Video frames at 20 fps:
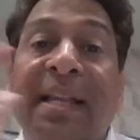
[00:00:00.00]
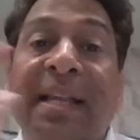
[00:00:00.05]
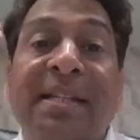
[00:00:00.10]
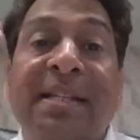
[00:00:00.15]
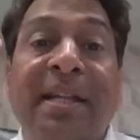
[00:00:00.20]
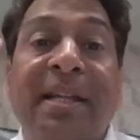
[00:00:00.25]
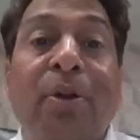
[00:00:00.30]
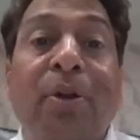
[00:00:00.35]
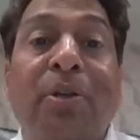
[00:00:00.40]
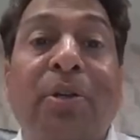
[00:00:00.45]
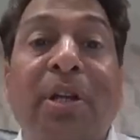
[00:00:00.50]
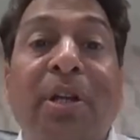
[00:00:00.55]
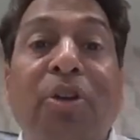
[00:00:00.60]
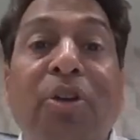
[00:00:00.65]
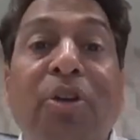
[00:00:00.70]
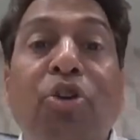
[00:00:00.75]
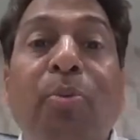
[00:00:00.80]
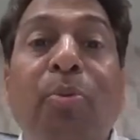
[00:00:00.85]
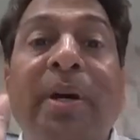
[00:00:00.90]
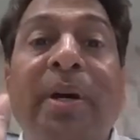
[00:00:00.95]
And let's say your
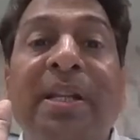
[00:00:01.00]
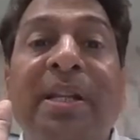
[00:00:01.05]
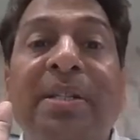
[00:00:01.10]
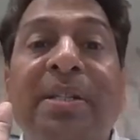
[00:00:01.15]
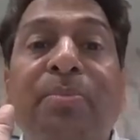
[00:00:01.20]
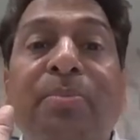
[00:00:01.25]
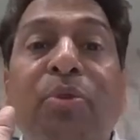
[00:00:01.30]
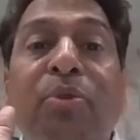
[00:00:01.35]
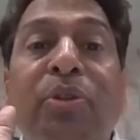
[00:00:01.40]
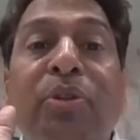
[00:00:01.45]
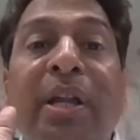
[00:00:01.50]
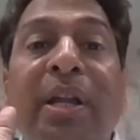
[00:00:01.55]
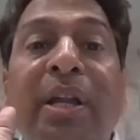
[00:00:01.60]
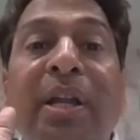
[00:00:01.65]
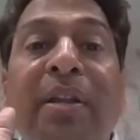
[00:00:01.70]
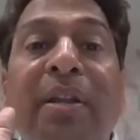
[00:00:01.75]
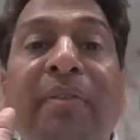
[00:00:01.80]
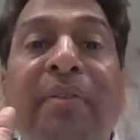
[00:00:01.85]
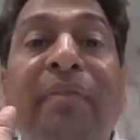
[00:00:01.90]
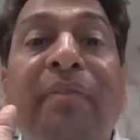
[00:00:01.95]
turnover is more
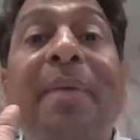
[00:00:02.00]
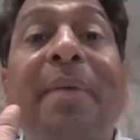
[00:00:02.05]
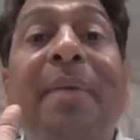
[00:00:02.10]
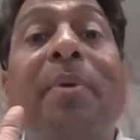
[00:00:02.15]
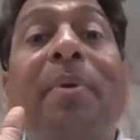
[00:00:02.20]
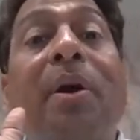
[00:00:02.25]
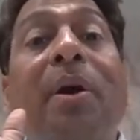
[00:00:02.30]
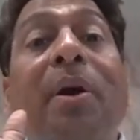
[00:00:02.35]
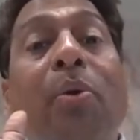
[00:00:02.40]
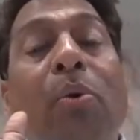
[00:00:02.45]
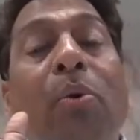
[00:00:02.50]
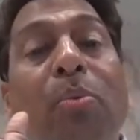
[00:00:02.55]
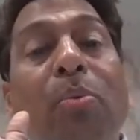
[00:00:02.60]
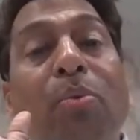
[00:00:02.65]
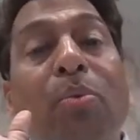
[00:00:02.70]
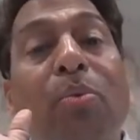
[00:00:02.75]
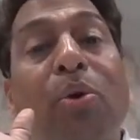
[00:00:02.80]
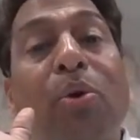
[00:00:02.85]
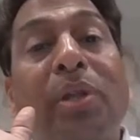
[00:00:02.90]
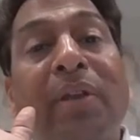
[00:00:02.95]
than 5 crore,
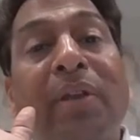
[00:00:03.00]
